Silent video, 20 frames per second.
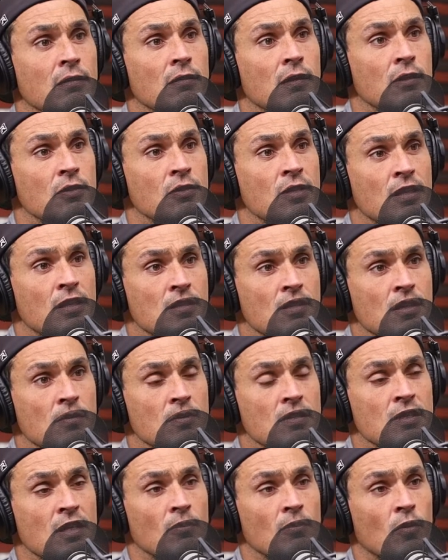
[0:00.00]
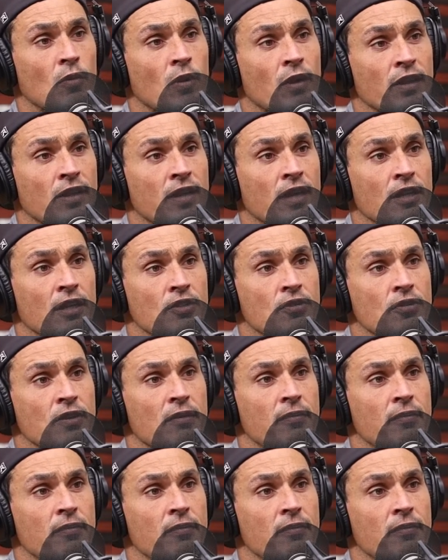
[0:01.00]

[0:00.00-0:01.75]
and Tennessee was number 1 in the country,